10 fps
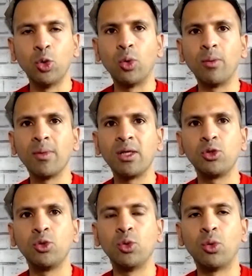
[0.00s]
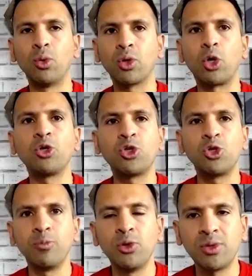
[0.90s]
you're
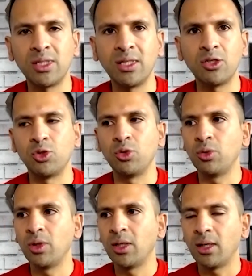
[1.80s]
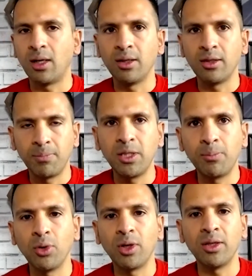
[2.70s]
contributing to other
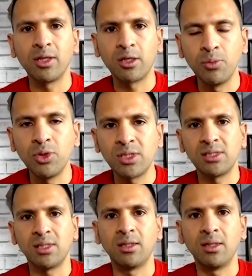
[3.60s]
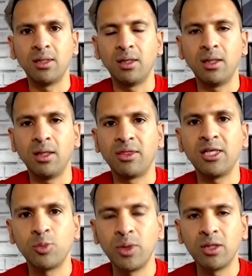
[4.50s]
people, other communities, other
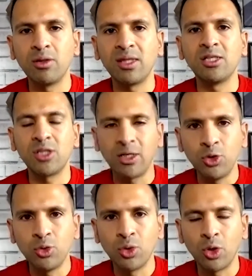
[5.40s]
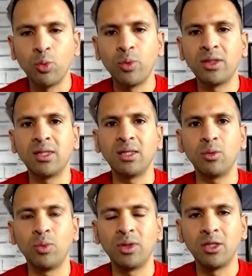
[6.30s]
things, with the things that with
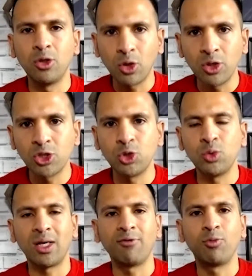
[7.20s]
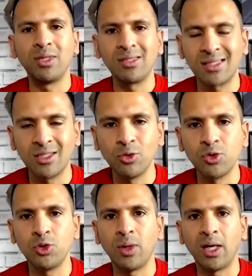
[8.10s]
the knowledge you have, with the
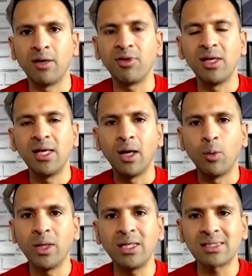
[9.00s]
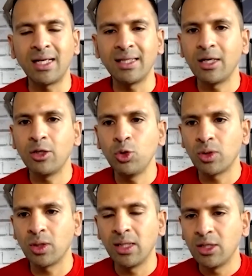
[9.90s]
skills you have. And when it's like that,
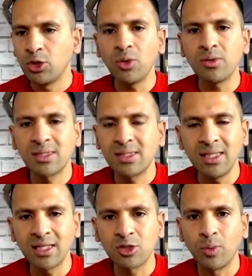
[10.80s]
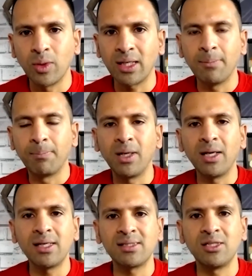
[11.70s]
you don't see it as work, it
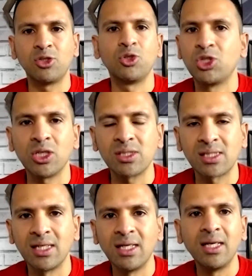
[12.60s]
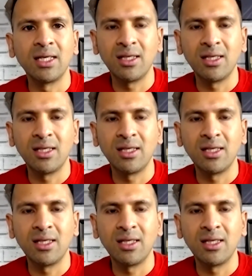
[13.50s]
blurs into just